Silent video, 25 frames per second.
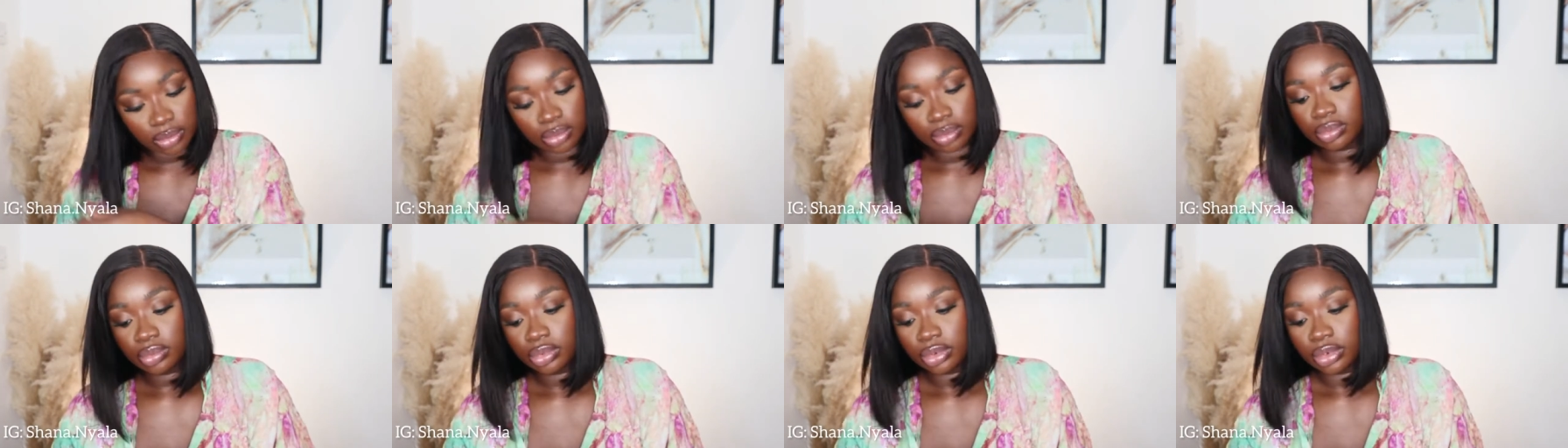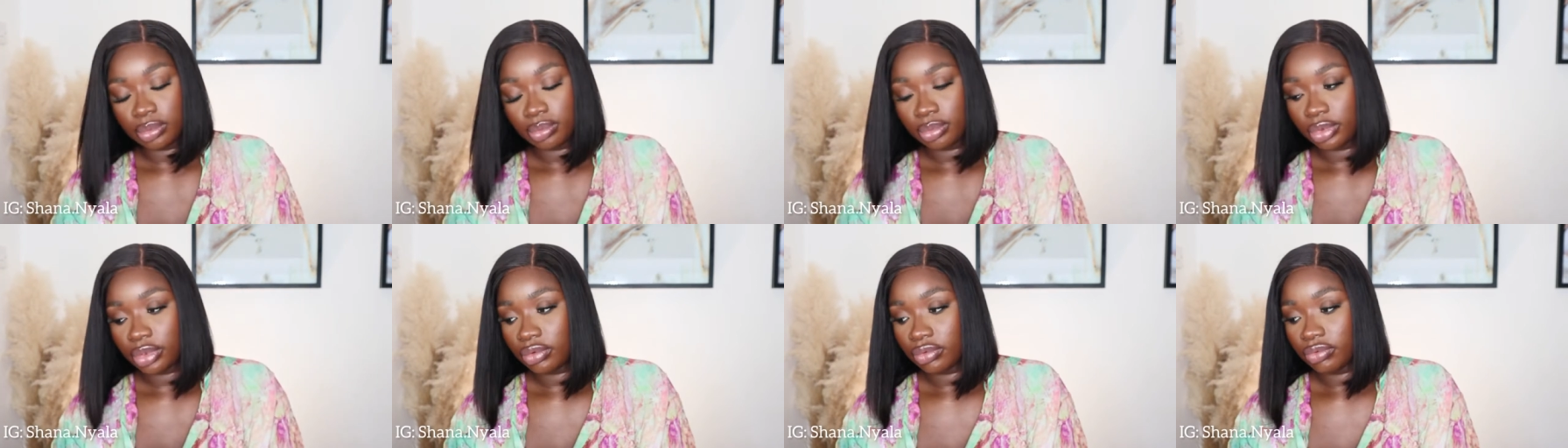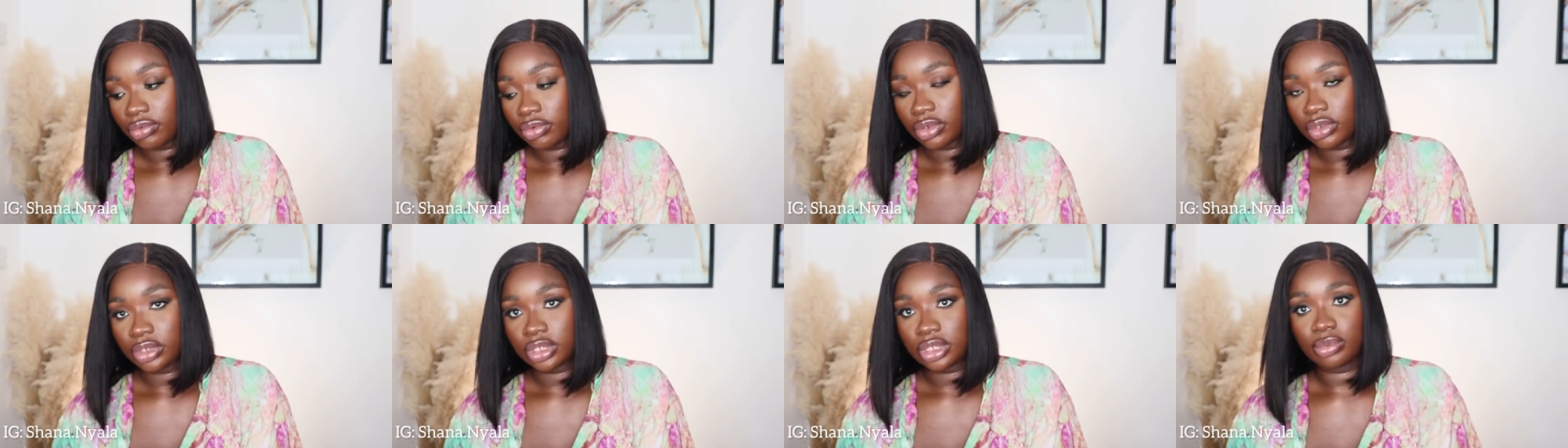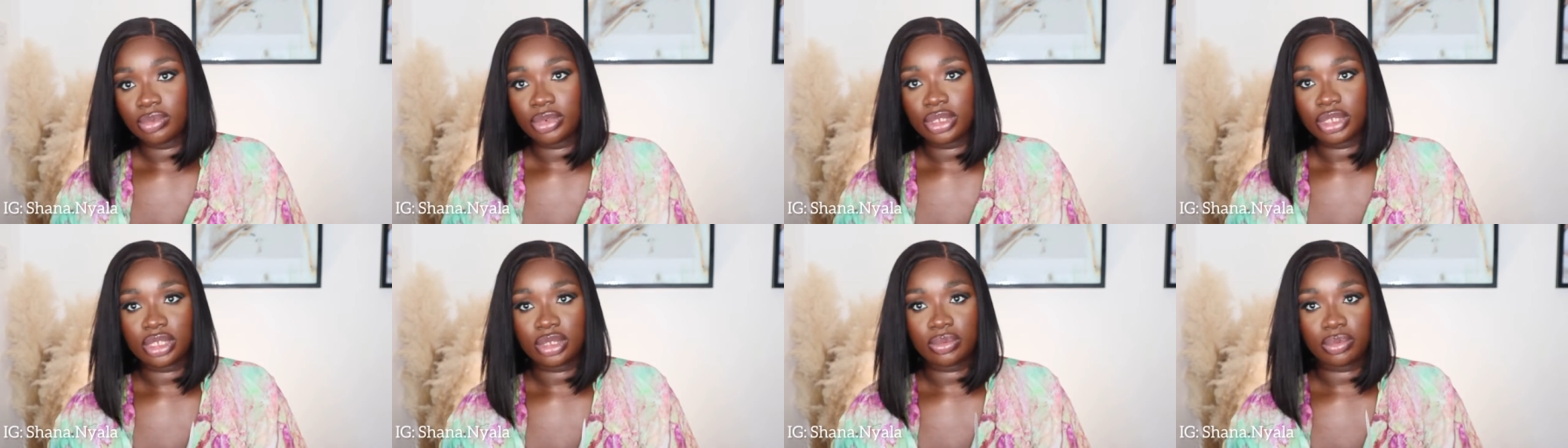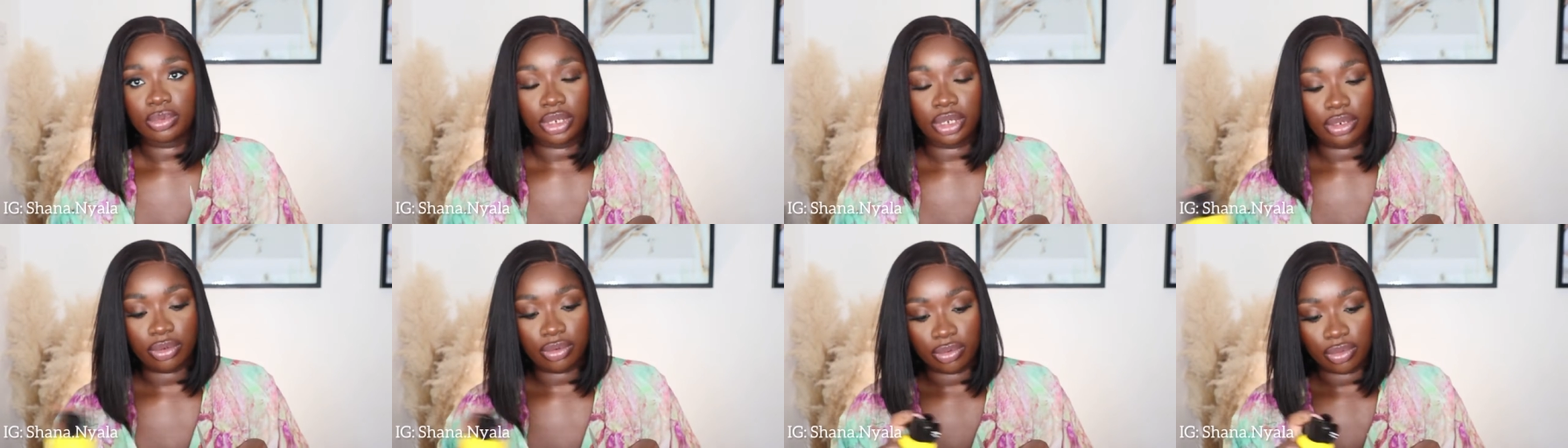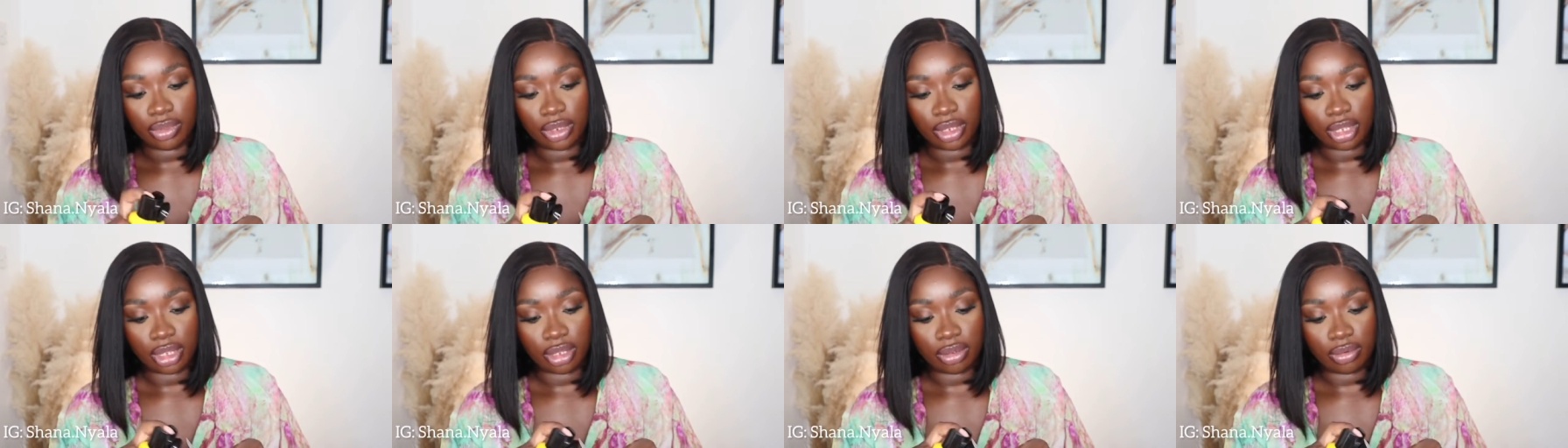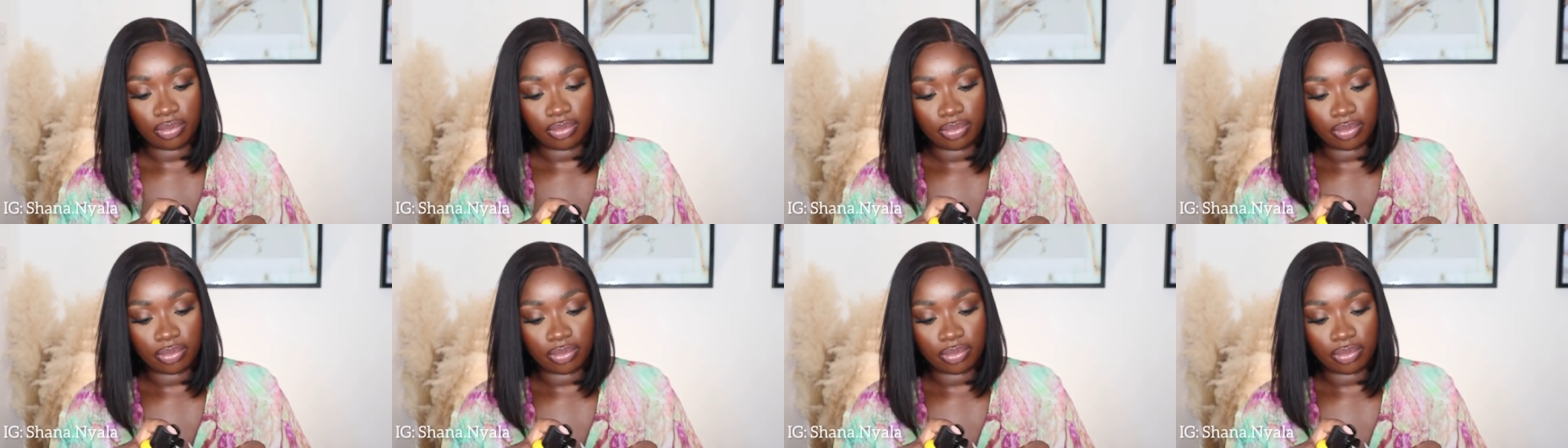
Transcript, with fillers: put a bit of Got2b spray on there